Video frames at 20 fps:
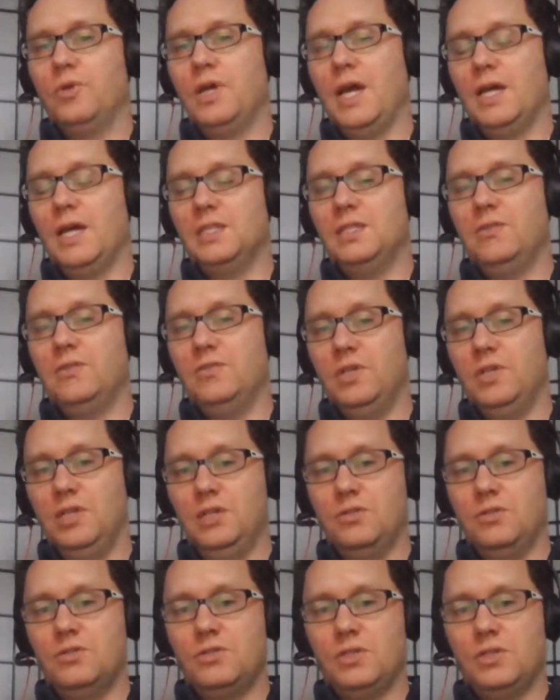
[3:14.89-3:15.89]

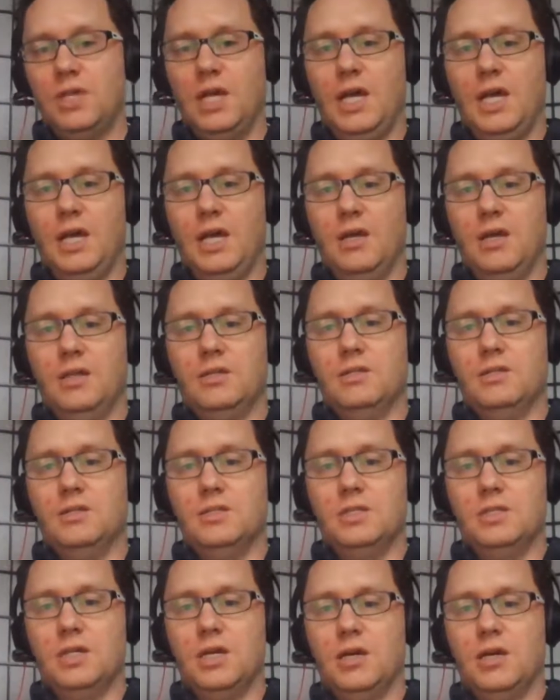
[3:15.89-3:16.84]
activities and